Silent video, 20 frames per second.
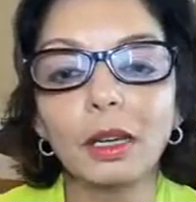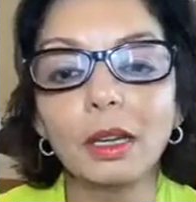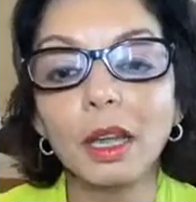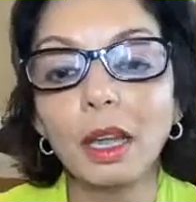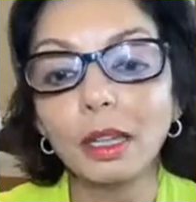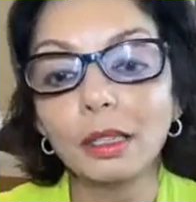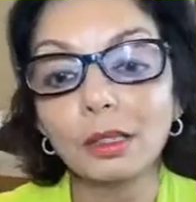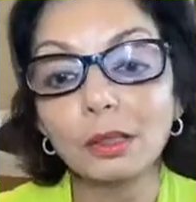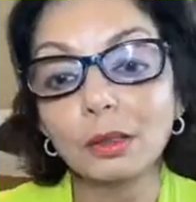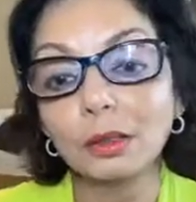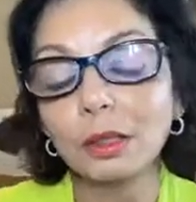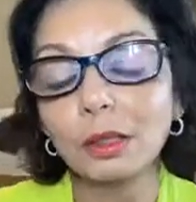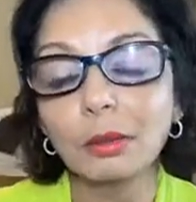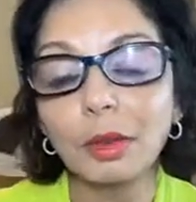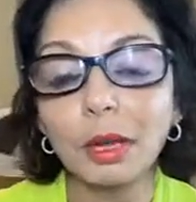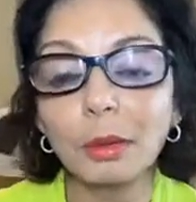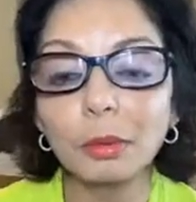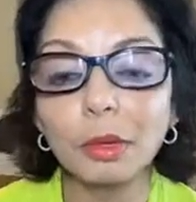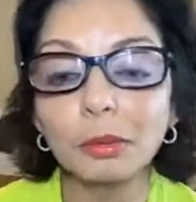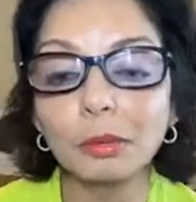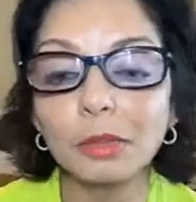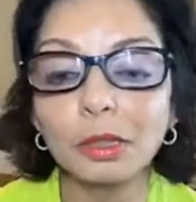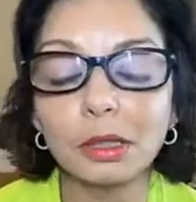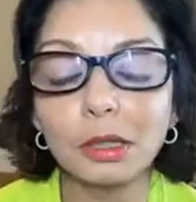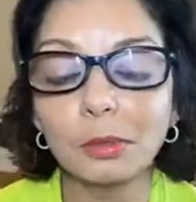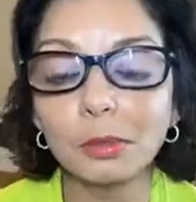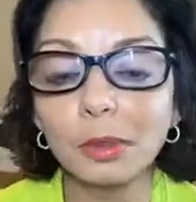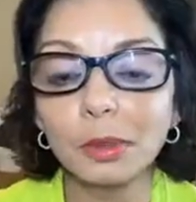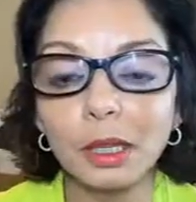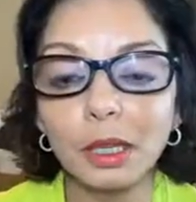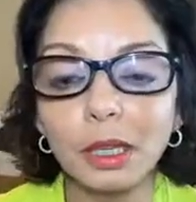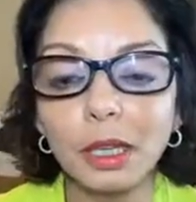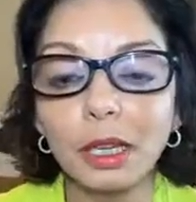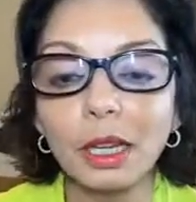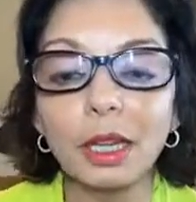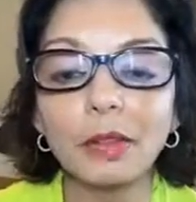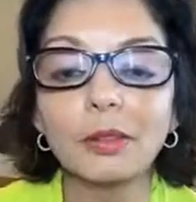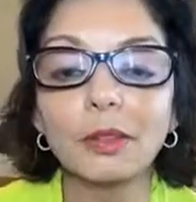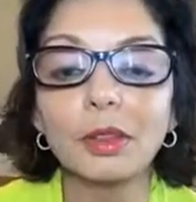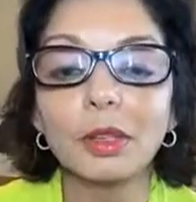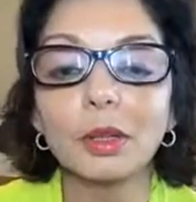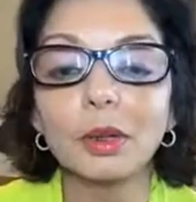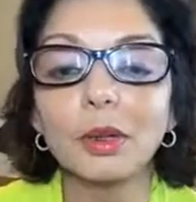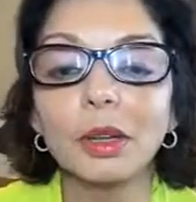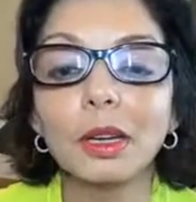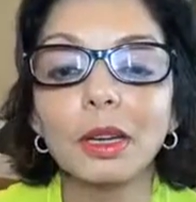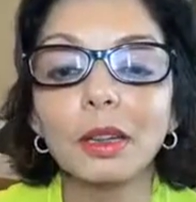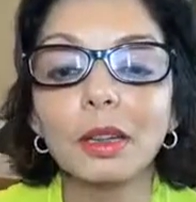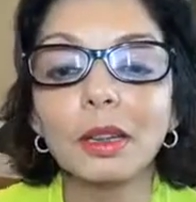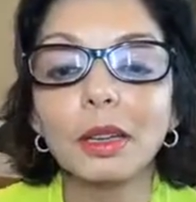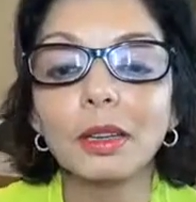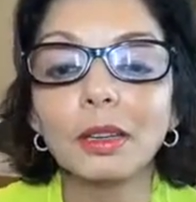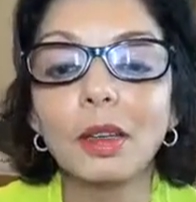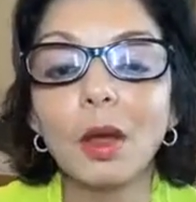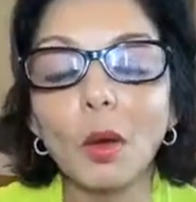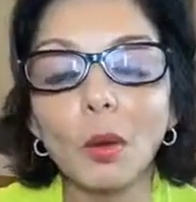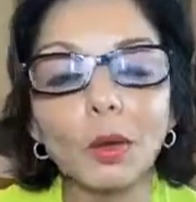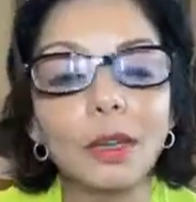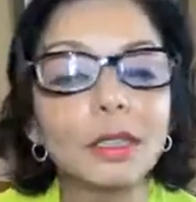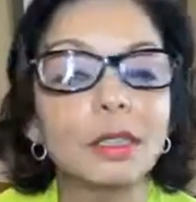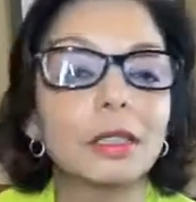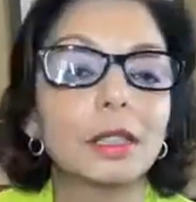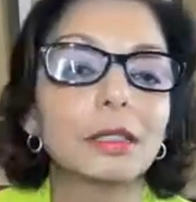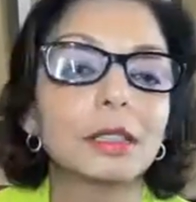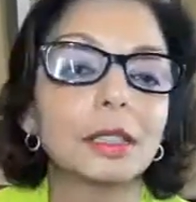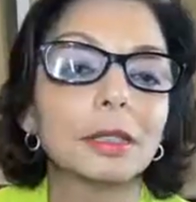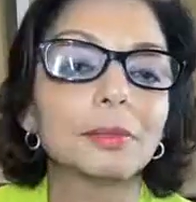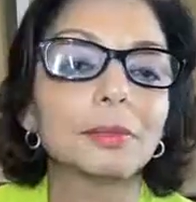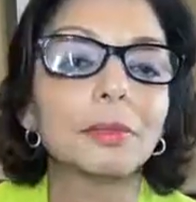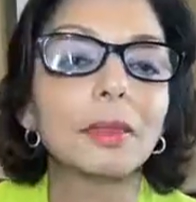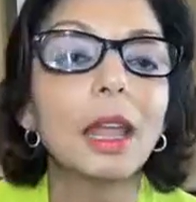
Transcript: Yeah, so you're right, Mom. Does complaining ever do anything? No, it doesn't.